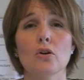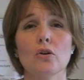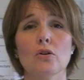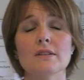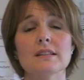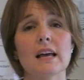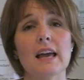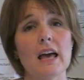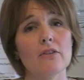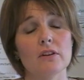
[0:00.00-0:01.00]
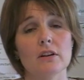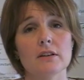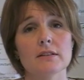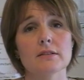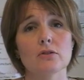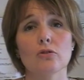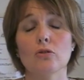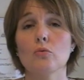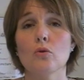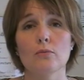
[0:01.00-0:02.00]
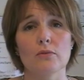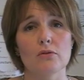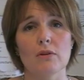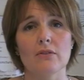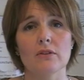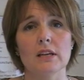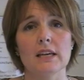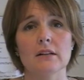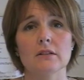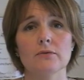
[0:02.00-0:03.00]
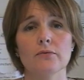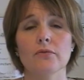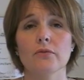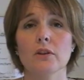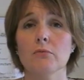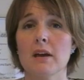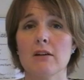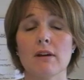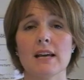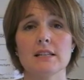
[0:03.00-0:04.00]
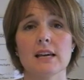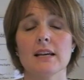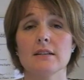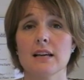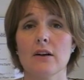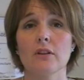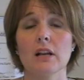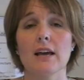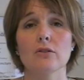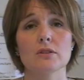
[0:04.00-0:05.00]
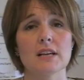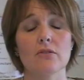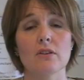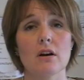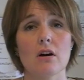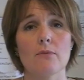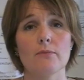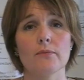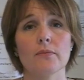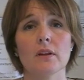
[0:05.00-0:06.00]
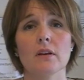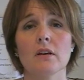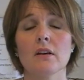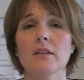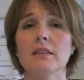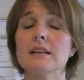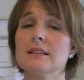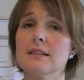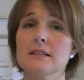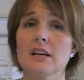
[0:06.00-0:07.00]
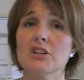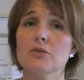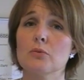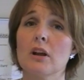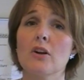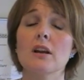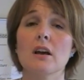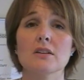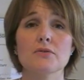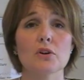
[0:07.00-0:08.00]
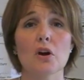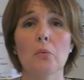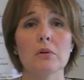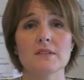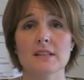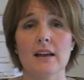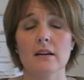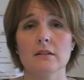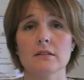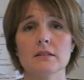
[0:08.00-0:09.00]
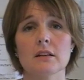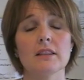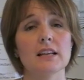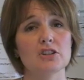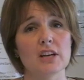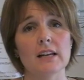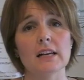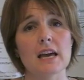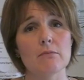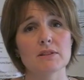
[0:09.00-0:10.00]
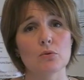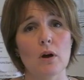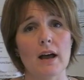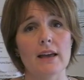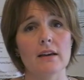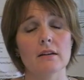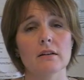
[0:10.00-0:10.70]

or a slight heaviness or a warmth around the needle that may radiate down the leg or down the arm. That sensation will only last for a couple of seconds and then gently ebbs away.